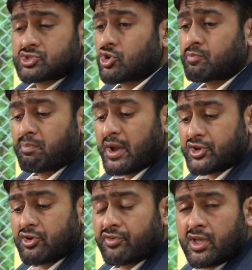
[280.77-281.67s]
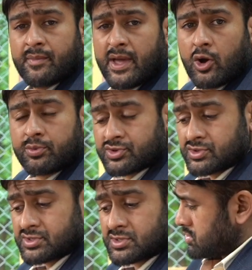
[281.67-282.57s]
It's got plenty of airbag options.